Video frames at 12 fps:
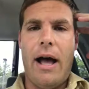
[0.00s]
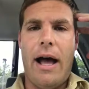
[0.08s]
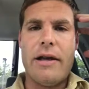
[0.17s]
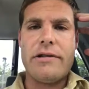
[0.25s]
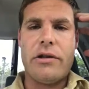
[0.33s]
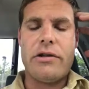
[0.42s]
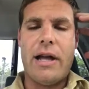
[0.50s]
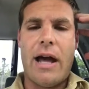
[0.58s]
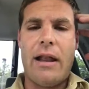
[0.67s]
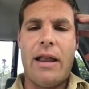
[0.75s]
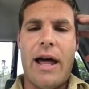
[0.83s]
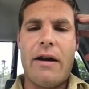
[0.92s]
So there's
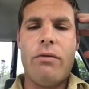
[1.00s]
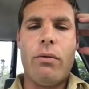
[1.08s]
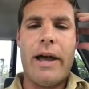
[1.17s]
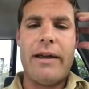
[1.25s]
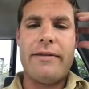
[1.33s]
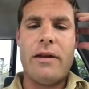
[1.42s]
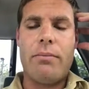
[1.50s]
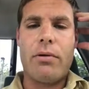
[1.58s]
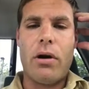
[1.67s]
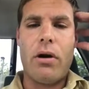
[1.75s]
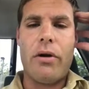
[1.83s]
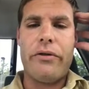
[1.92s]
not a lot of wasted
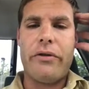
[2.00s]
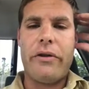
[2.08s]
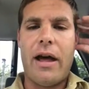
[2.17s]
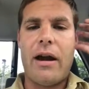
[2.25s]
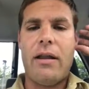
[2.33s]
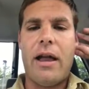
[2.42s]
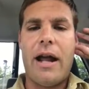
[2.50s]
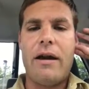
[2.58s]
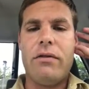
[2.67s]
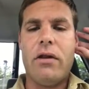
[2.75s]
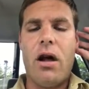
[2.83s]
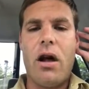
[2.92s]
prose. There's not a lot
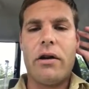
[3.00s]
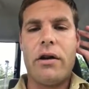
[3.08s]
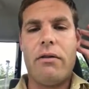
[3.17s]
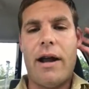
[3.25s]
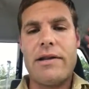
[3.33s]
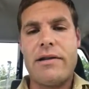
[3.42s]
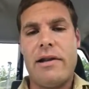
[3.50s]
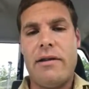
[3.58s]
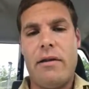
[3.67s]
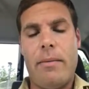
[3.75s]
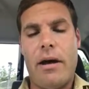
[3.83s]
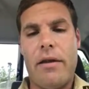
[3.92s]
of long
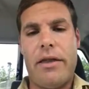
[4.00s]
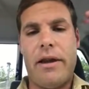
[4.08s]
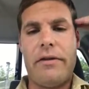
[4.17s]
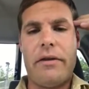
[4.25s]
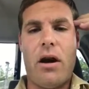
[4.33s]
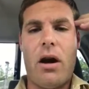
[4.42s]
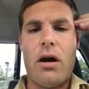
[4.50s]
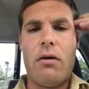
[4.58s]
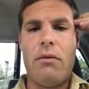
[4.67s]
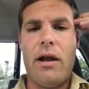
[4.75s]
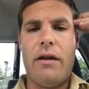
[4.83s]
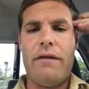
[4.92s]
digressions about things that
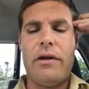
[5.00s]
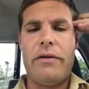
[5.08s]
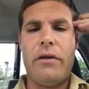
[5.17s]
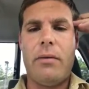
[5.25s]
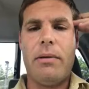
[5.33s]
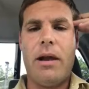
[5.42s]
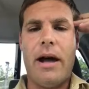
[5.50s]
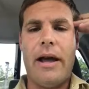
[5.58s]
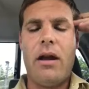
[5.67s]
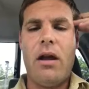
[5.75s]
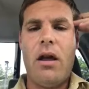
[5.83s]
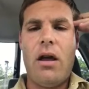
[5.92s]
aren't relevant to the
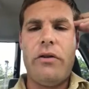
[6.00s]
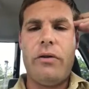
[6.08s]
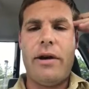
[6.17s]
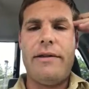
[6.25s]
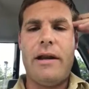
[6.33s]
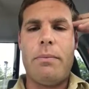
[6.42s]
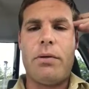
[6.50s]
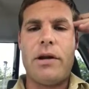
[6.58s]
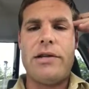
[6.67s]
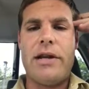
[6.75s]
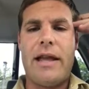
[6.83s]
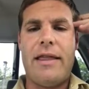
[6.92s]
plot. So I did
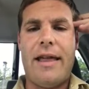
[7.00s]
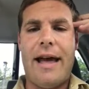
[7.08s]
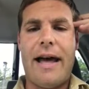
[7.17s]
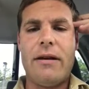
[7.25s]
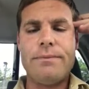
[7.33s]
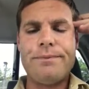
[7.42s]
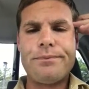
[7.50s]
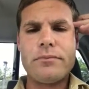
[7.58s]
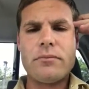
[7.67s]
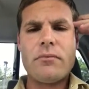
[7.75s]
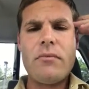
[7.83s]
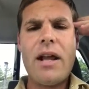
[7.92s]
appreciate that.
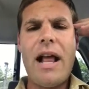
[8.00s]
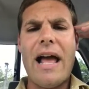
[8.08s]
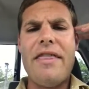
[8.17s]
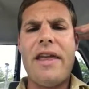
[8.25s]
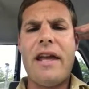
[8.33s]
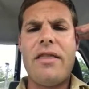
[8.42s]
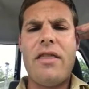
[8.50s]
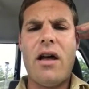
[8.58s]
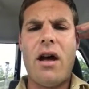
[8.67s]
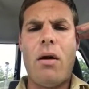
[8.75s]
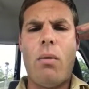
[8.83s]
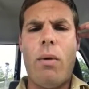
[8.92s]
I think
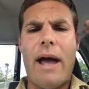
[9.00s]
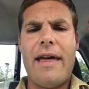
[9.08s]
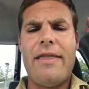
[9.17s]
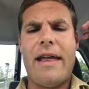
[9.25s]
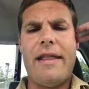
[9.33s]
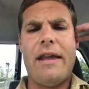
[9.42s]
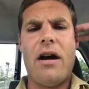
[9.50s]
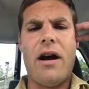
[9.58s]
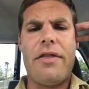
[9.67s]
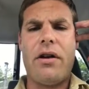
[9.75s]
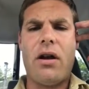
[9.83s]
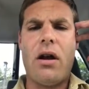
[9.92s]
the way that the
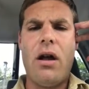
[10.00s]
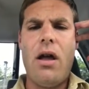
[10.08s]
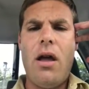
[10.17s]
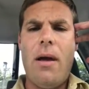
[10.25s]
author